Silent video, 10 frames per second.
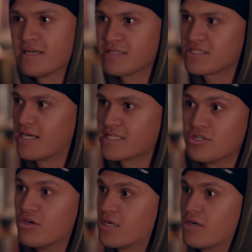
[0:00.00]
and it's like,
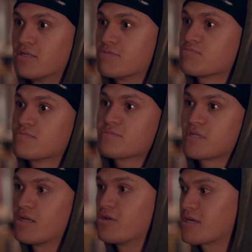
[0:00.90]

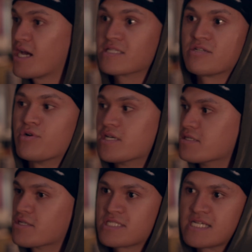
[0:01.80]
a lot of guys that were
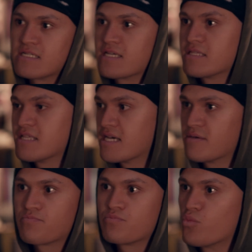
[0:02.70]
in the scene then,
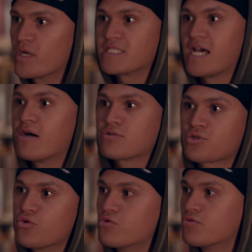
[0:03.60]
they went to our
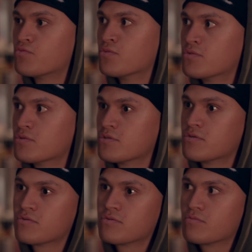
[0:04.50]
school,
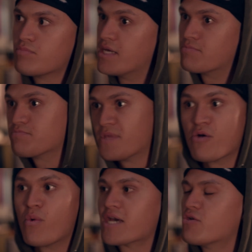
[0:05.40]
but
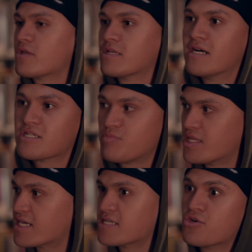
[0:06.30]
they're way older than us,
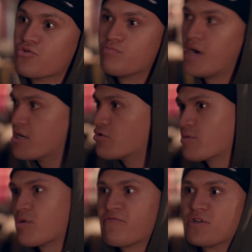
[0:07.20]
but my
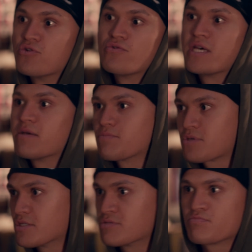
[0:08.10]
older brother knew them
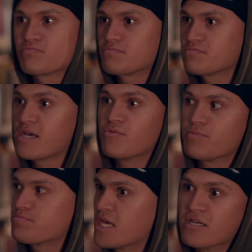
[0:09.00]
because they
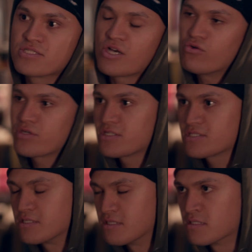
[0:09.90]
were his
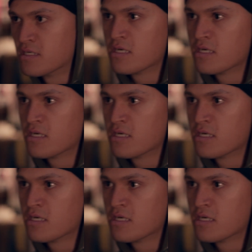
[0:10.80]
elders, and